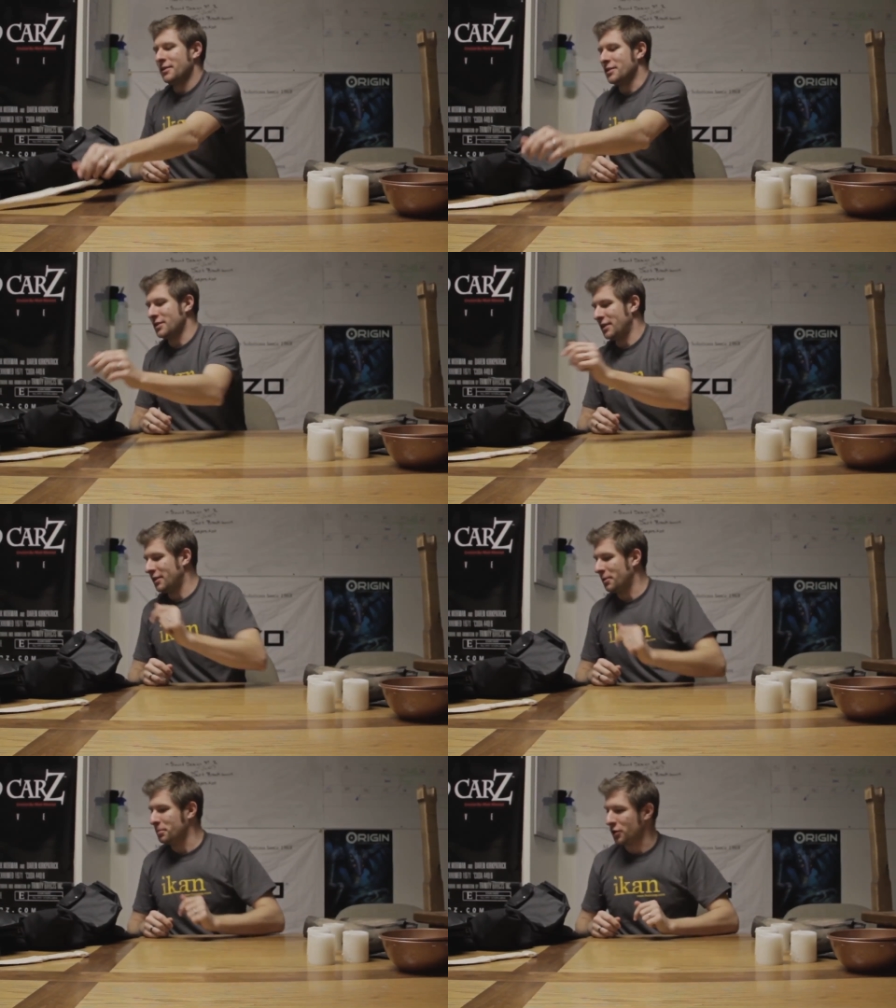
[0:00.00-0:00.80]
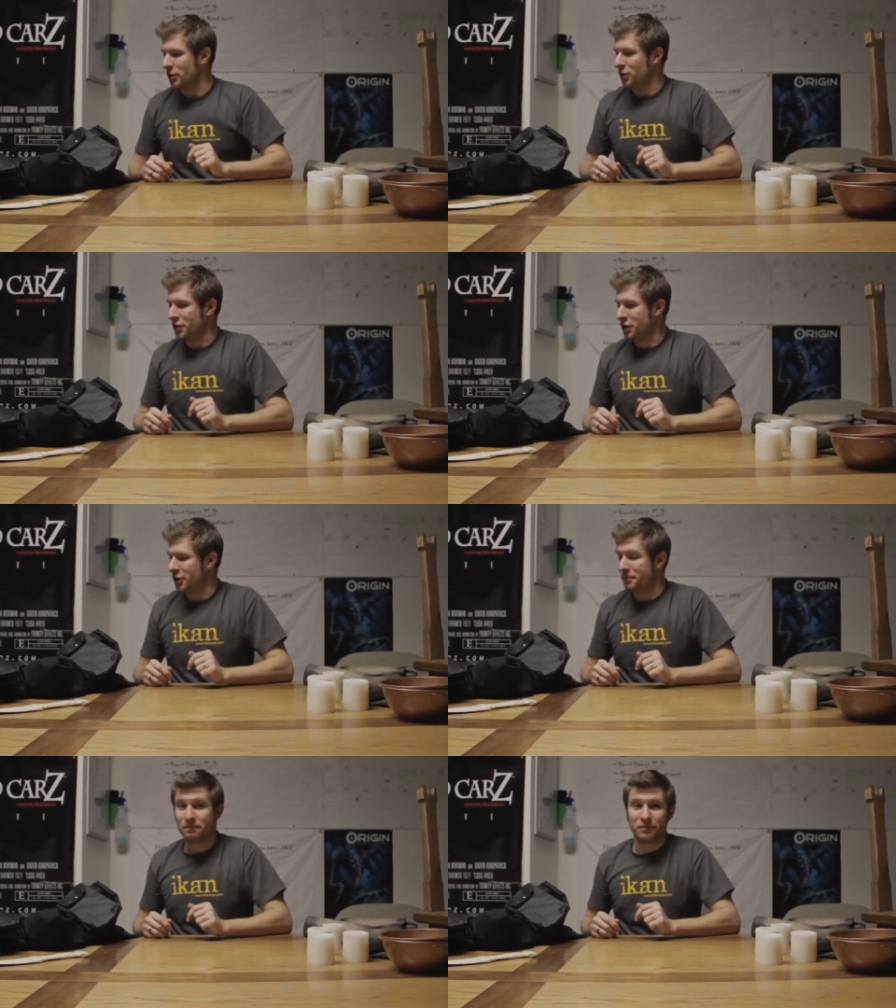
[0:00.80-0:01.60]
It ended up looking really
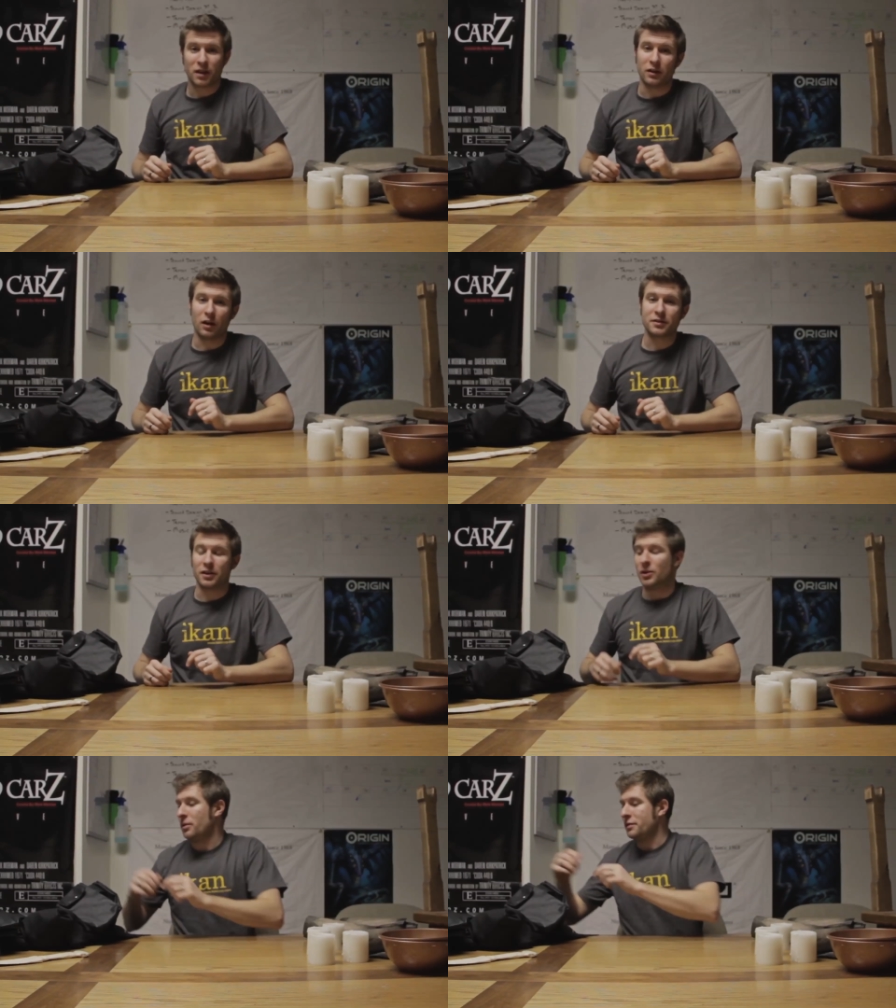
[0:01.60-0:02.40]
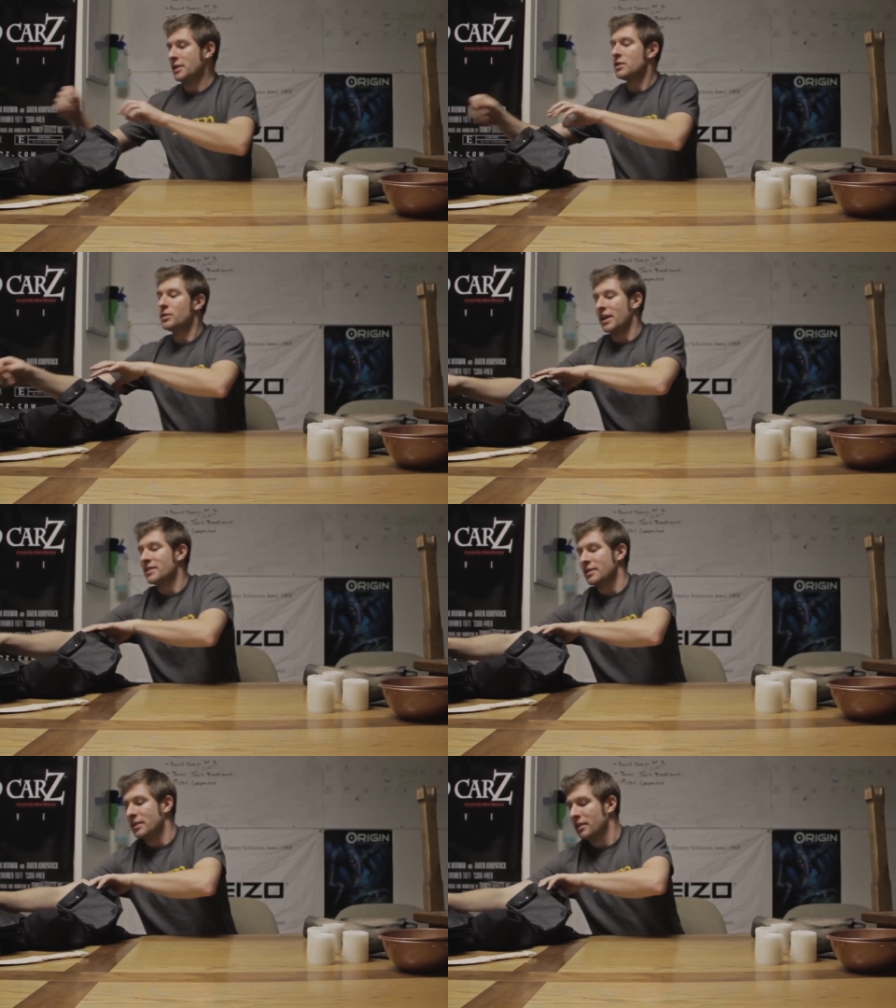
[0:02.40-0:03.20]
good. And also, thank you,
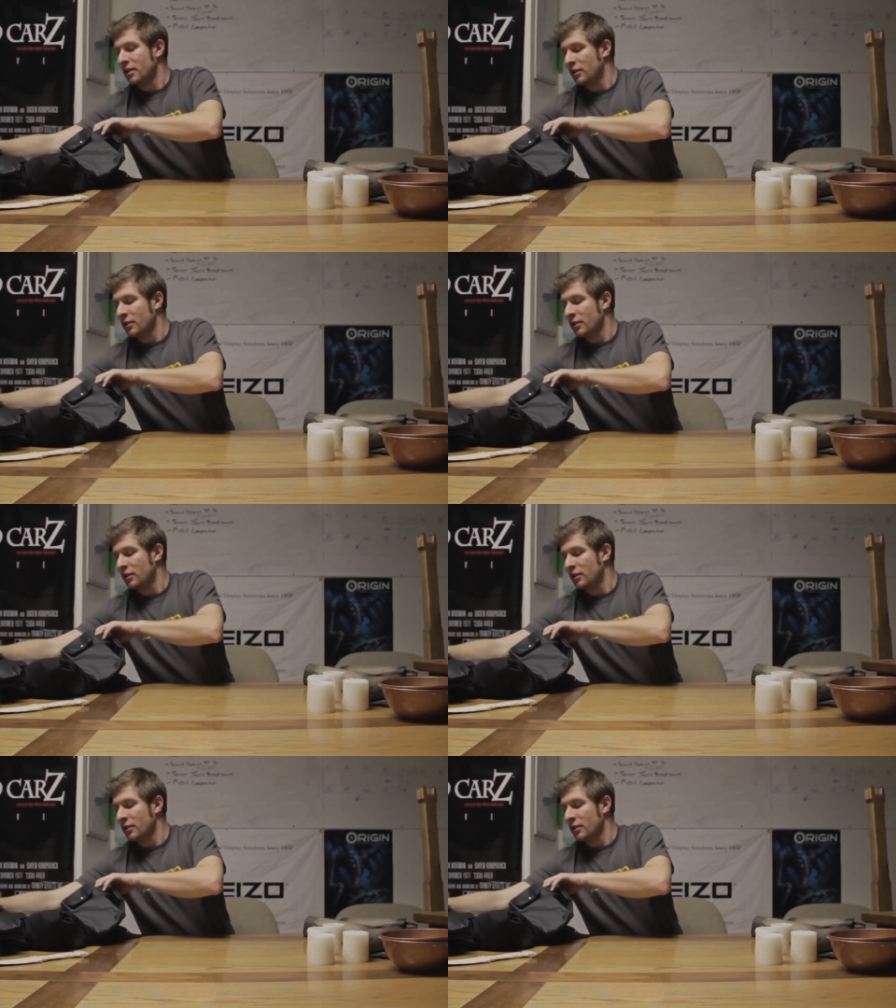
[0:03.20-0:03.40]
Casey,